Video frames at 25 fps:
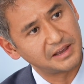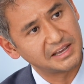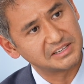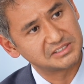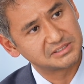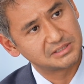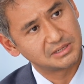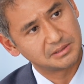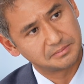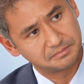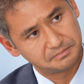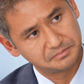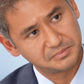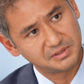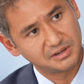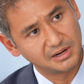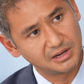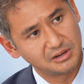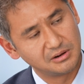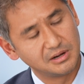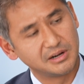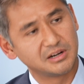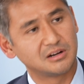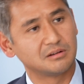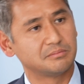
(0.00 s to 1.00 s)
Has the
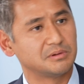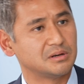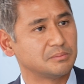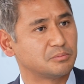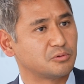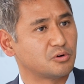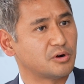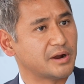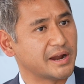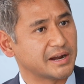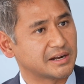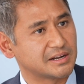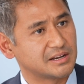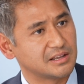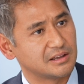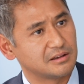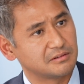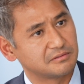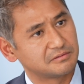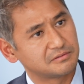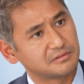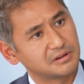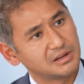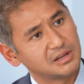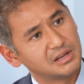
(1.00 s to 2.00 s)
regulator been
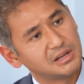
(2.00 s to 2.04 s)
proactive?